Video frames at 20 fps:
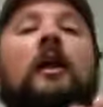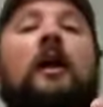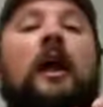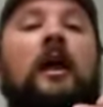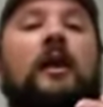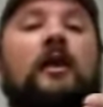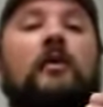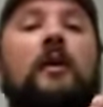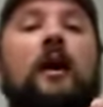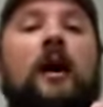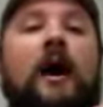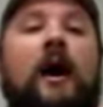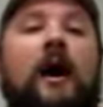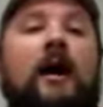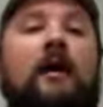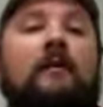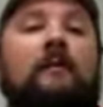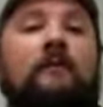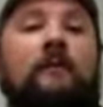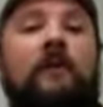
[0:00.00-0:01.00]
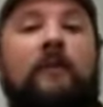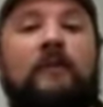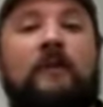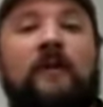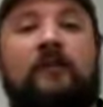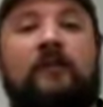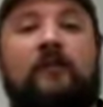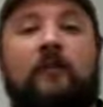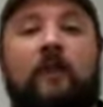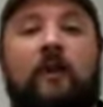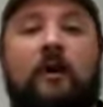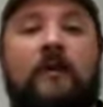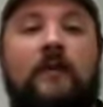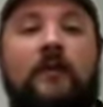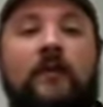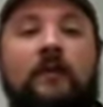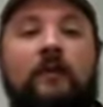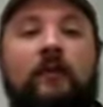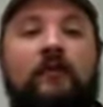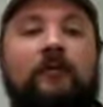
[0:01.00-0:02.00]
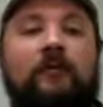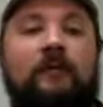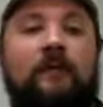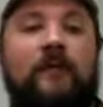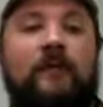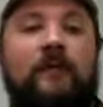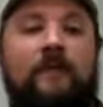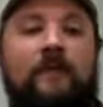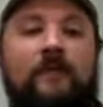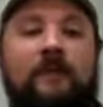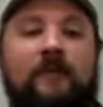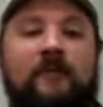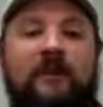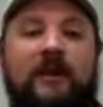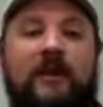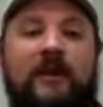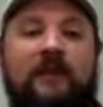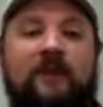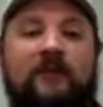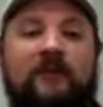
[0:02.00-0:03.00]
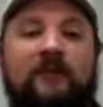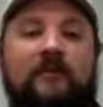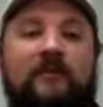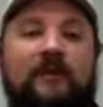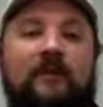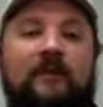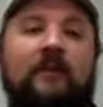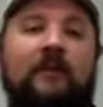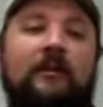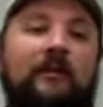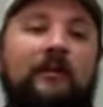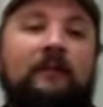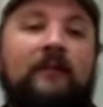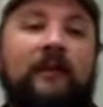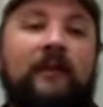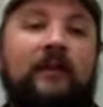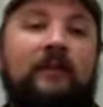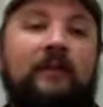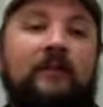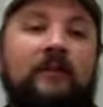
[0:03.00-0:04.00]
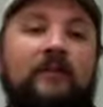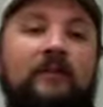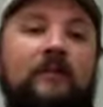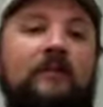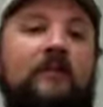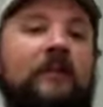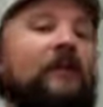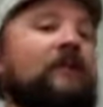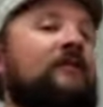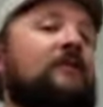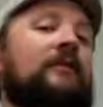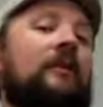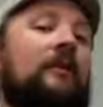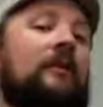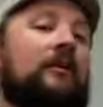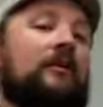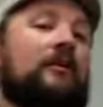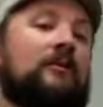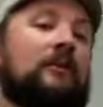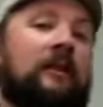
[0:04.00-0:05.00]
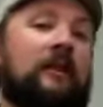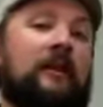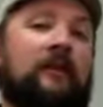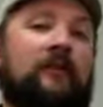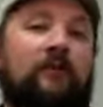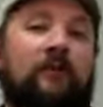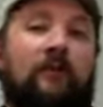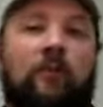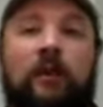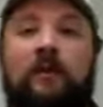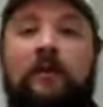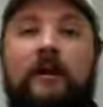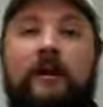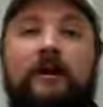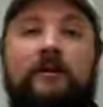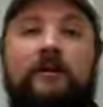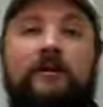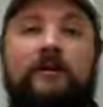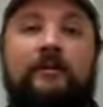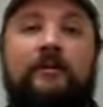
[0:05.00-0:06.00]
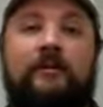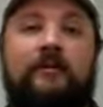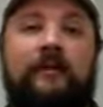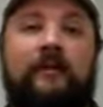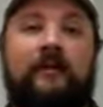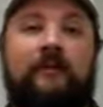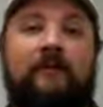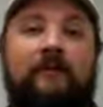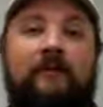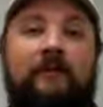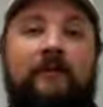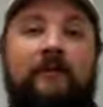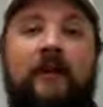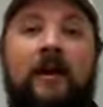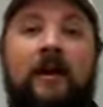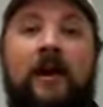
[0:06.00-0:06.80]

And you have a piece of wood that goes through it. This one happens to be a little bit fancier, but basically all you need is a 1x2 piece of